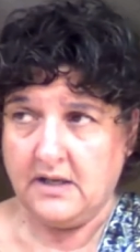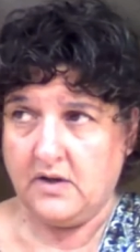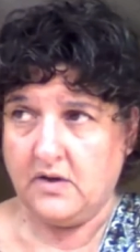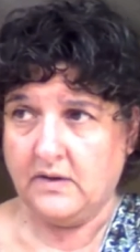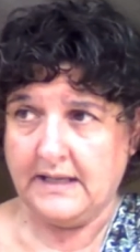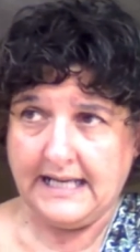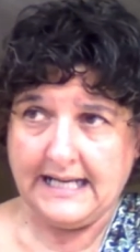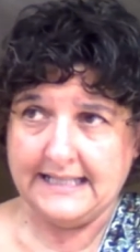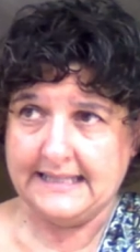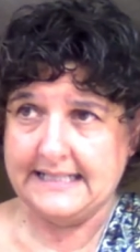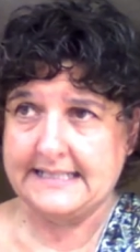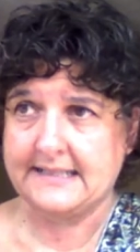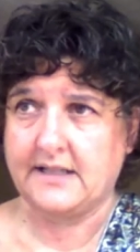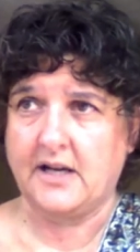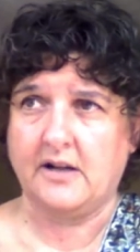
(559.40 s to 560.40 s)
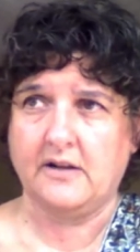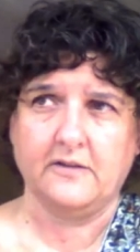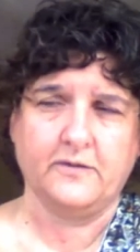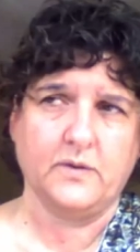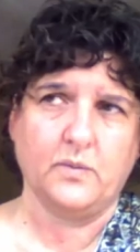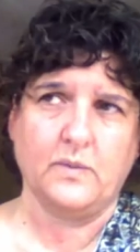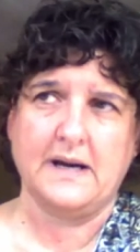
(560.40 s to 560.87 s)
looking at this
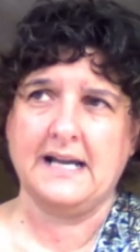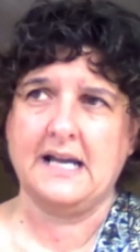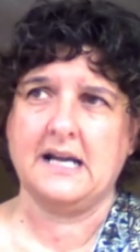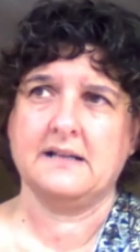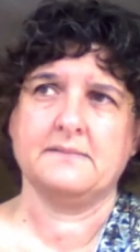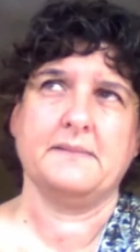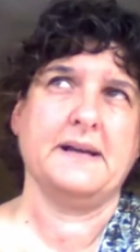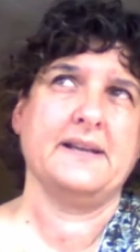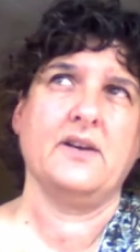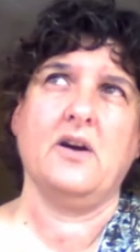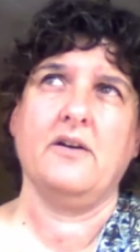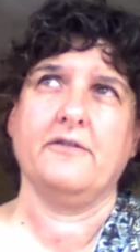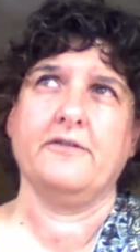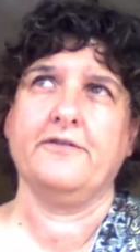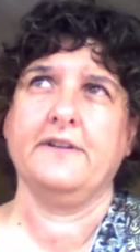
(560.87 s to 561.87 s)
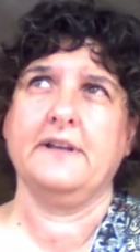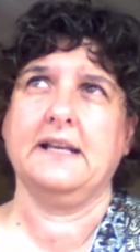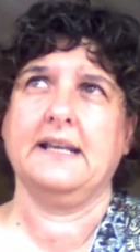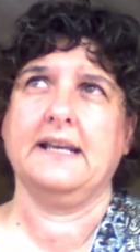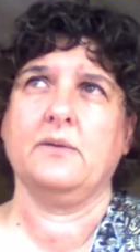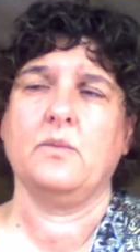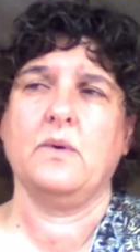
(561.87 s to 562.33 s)
goal for why am i not feeling